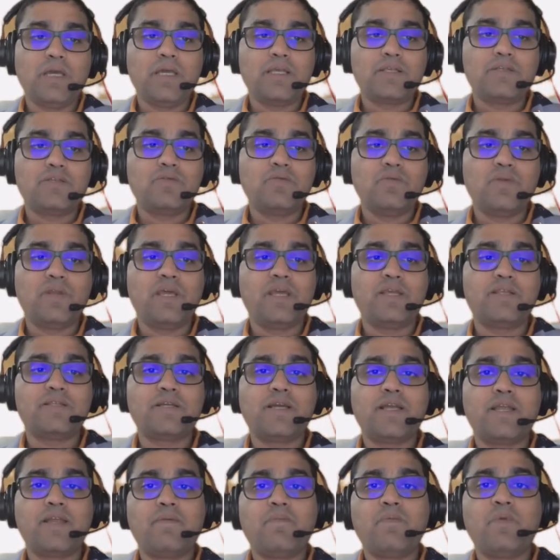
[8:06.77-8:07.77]
as soon as
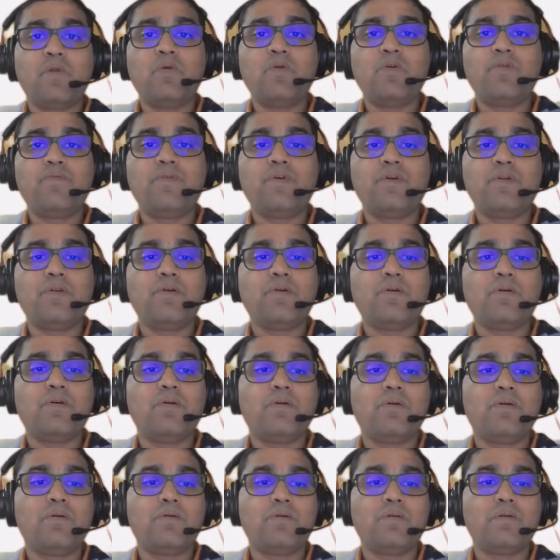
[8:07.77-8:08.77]
I upload for
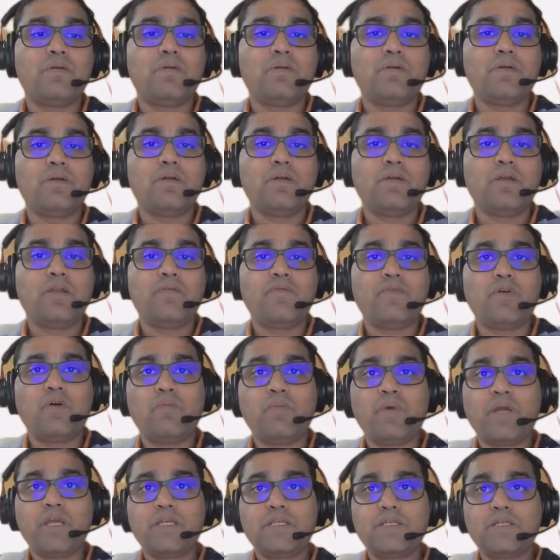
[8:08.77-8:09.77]
your
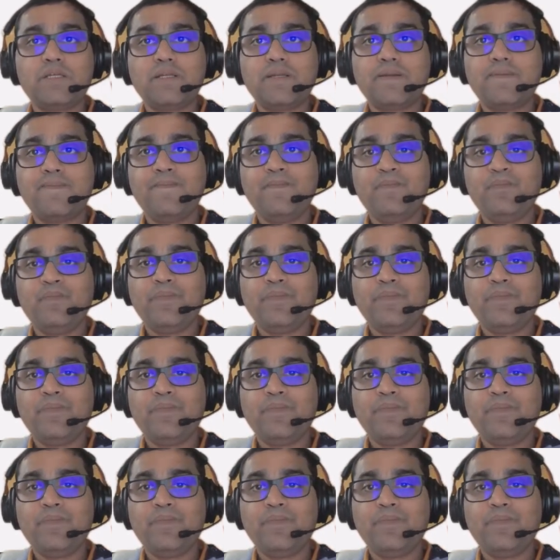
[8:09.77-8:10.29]
information.